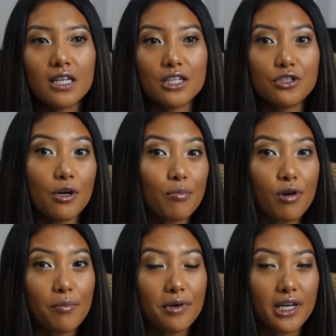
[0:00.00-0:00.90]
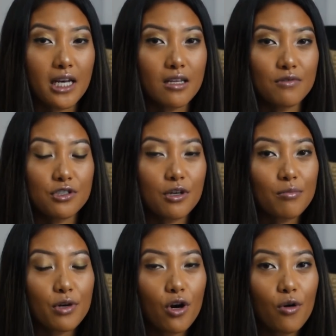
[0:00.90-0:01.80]
Jump roping. I love
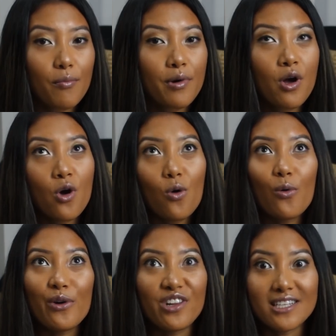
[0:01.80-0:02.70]
jump rope, or the